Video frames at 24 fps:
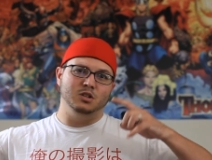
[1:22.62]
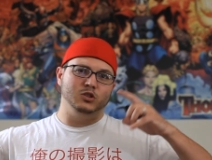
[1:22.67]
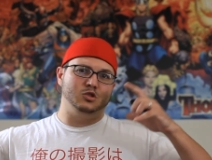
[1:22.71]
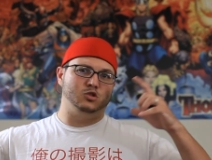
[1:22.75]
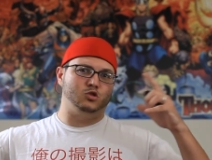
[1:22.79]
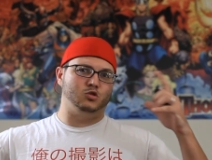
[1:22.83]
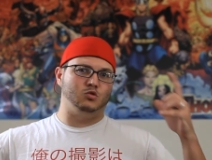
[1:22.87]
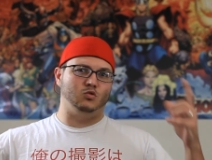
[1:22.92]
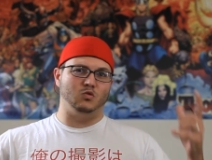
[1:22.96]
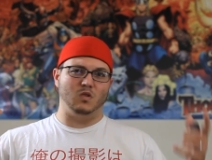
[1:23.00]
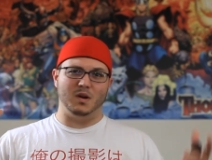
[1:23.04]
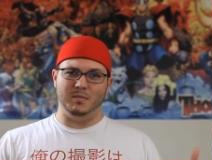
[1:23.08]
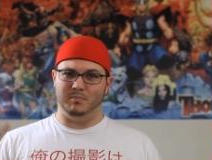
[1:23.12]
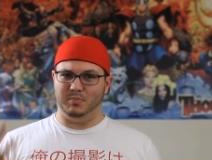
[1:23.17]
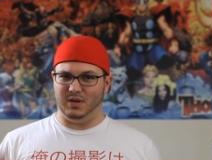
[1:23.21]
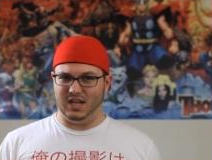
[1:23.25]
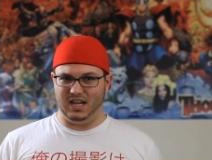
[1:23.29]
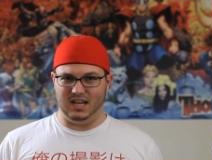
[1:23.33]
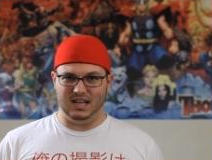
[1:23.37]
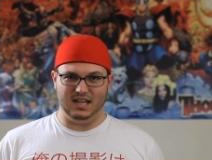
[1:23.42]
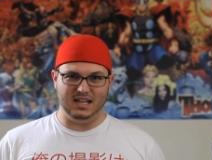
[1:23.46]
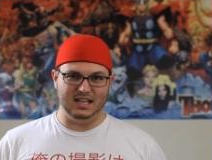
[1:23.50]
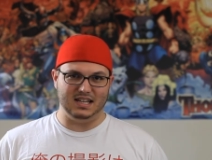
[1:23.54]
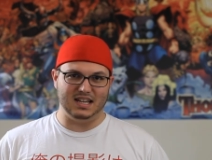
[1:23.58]

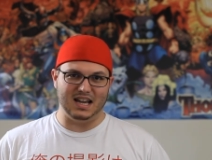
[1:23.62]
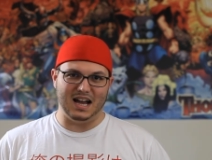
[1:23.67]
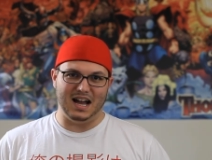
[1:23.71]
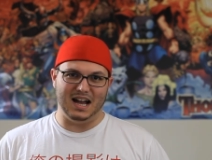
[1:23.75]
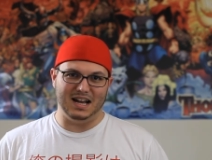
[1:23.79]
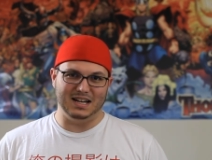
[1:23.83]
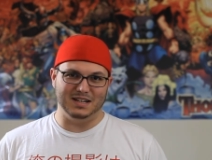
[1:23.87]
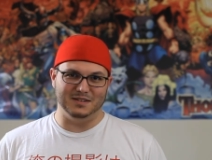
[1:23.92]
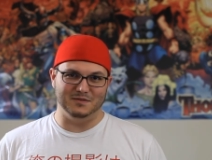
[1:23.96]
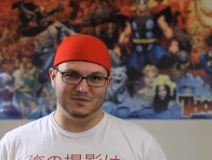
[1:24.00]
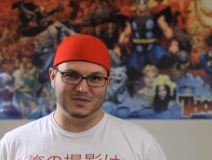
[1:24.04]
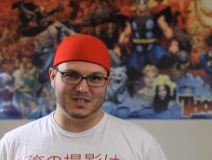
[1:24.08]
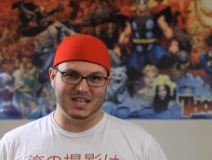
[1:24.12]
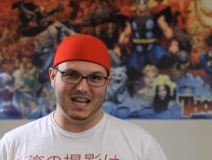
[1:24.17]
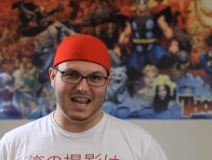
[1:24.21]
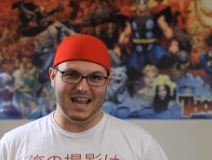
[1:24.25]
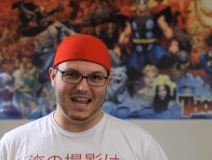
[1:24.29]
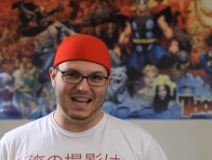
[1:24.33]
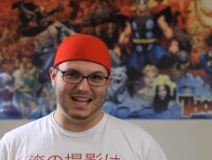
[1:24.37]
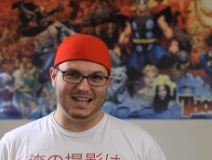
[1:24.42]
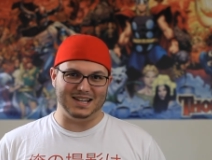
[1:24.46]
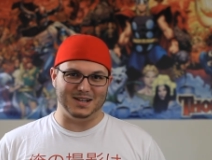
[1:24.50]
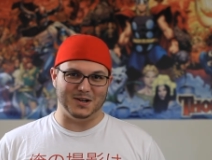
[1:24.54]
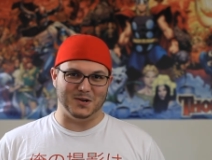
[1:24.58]
trippy kind of
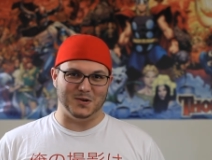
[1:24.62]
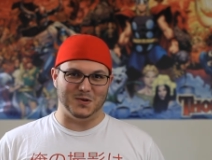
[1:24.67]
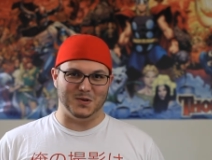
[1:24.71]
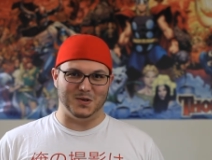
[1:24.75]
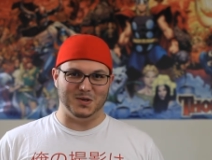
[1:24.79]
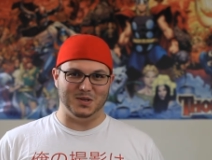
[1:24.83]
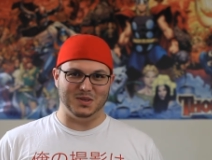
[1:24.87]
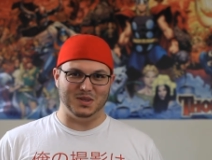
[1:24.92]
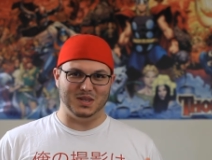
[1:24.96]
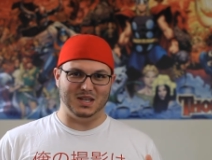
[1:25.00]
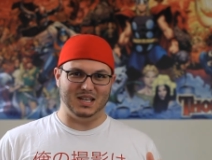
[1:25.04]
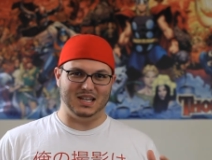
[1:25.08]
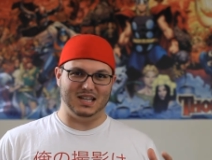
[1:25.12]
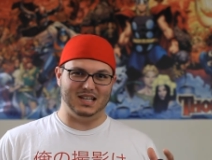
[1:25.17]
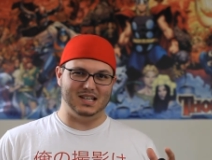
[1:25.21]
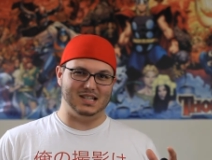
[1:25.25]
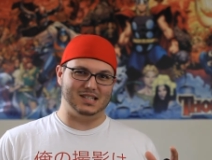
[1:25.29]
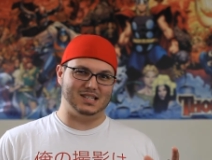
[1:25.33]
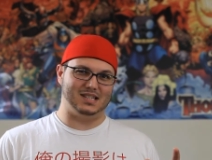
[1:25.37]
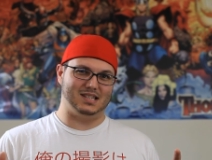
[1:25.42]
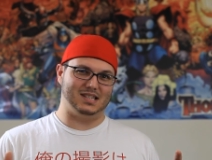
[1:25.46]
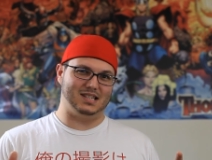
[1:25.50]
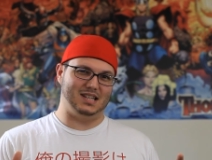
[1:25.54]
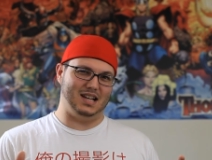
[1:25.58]
take on
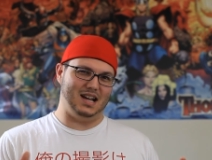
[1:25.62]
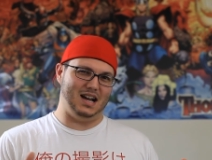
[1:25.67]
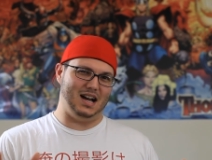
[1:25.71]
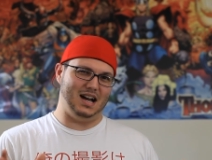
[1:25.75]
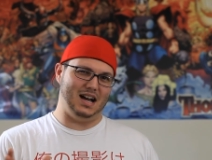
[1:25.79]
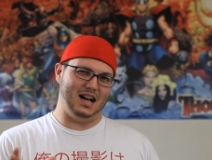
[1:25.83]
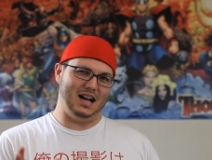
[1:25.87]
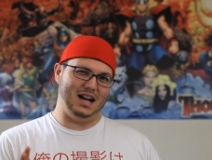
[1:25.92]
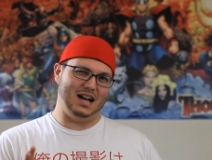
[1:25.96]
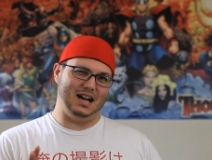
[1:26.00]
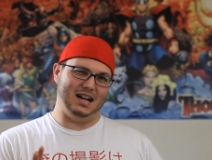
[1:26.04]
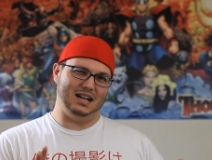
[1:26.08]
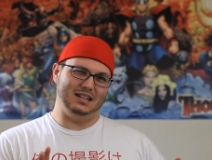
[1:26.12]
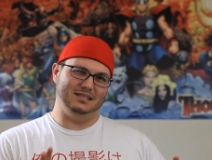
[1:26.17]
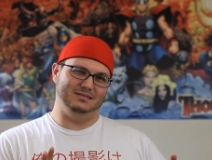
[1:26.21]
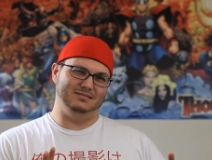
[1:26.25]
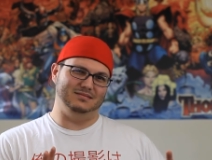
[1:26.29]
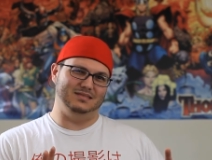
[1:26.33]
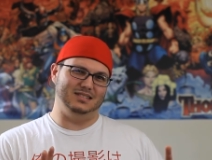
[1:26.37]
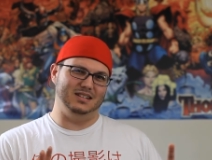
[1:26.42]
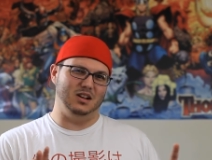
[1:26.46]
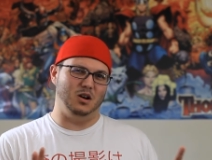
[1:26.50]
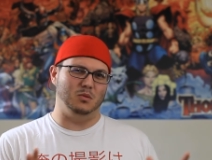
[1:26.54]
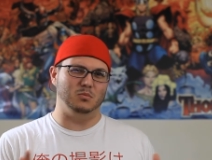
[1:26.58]
this uh,
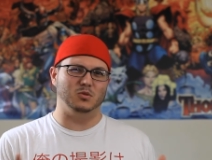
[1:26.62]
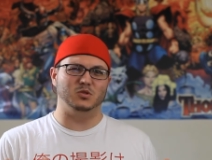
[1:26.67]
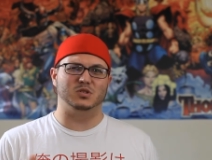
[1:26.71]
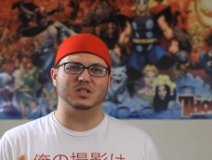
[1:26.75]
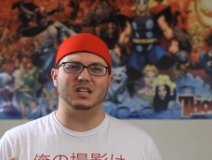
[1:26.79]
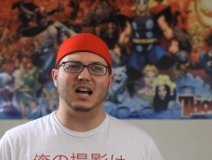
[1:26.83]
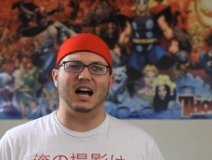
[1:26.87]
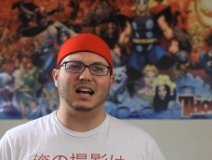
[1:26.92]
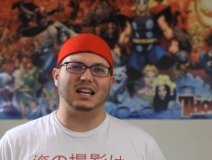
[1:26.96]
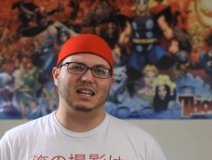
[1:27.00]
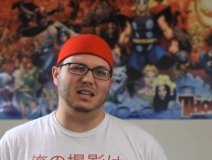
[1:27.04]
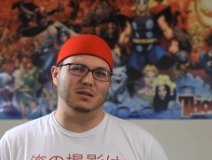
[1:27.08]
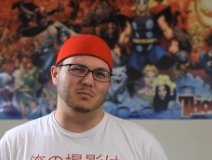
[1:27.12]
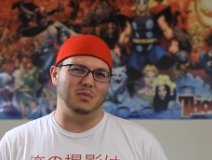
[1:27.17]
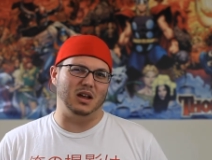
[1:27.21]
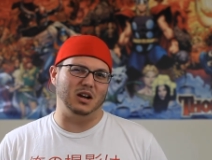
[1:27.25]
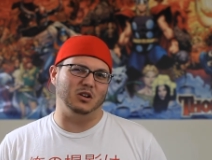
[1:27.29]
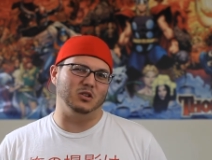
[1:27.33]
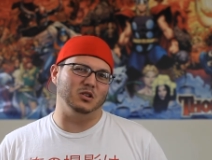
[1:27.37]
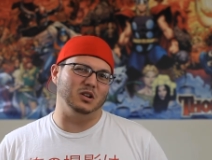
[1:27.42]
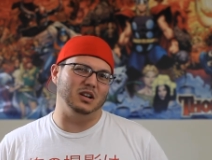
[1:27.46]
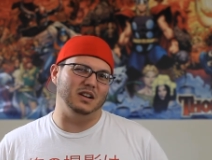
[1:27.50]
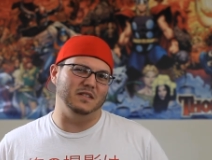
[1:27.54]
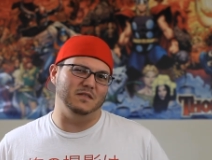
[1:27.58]
almost
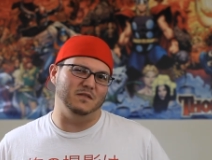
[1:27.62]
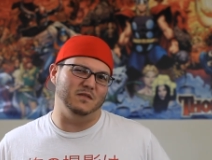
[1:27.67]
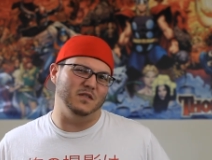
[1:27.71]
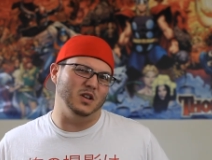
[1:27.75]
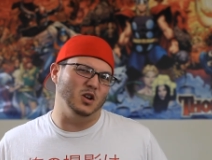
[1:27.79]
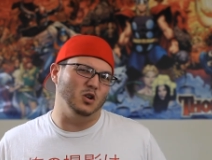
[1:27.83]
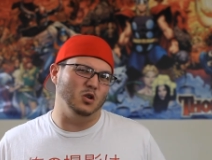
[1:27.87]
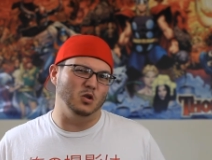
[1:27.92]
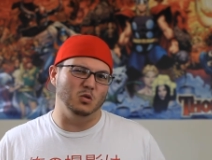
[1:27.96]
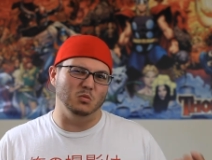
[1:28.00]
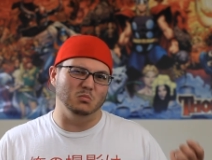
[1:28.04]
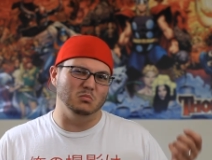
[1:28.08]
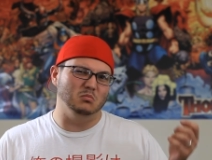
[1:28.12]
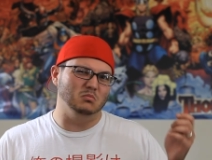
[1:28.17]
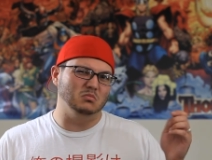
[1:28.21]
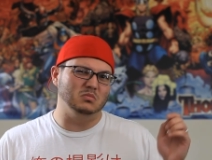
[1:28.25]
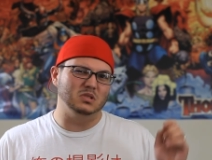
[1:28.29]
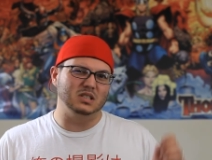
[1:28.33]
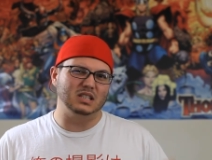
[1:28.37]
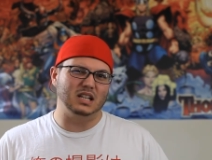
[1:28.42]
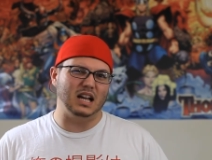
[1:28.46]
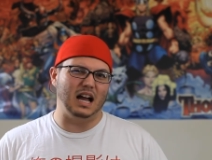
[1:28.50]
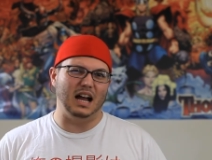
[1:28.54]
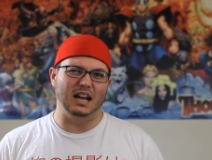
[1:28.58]
documentary film
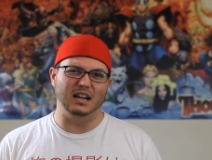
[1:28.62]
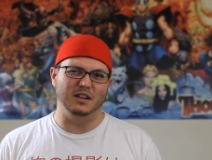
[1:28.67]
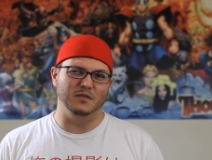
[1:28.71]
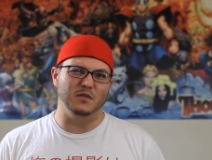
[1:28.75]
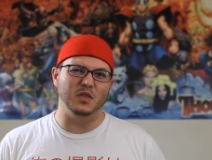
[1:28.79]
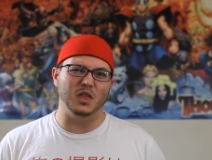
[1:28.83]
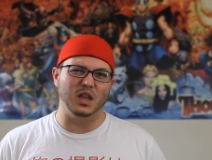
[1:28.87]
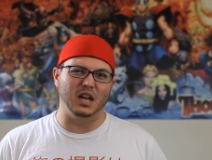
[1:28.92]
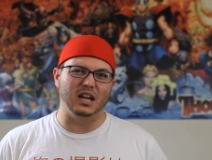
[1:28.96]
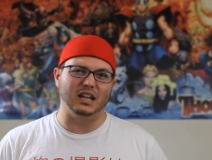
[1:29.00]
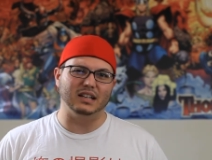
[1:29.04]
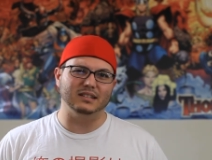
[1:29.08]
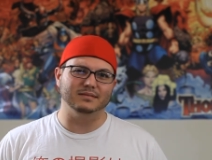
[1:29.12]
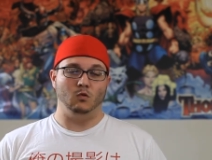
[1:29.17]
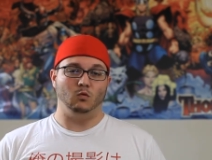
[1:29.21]
kind of thing.